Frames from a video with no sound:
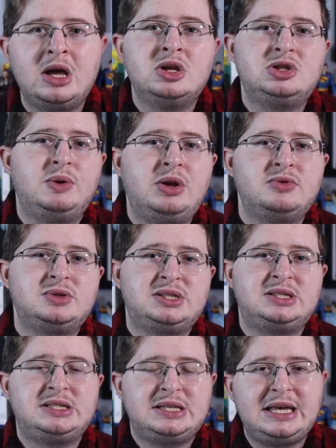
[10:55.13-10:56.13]
so we don't
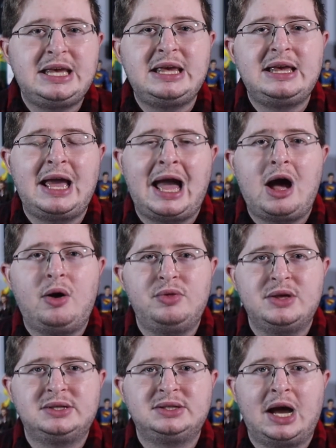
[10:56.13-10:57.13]
see how
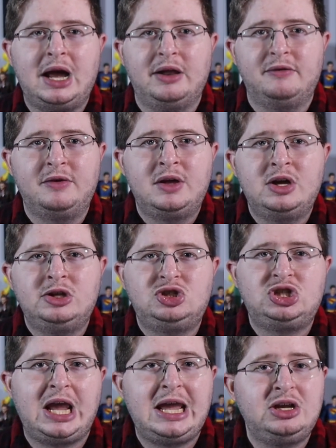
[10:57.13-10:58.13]
this kind of
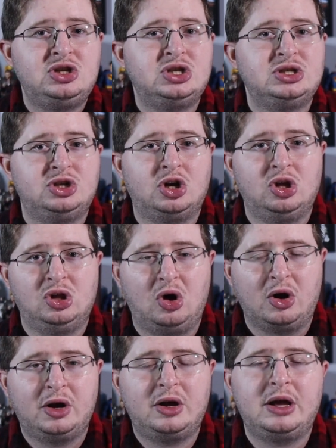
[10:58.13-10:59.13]
changes
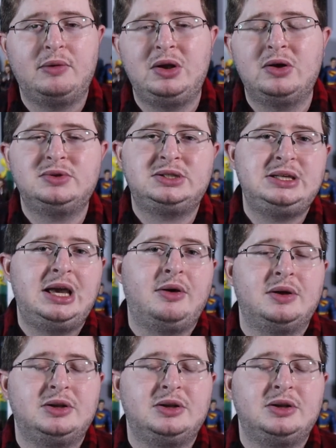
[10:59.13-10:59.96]
Clark, and we don't see how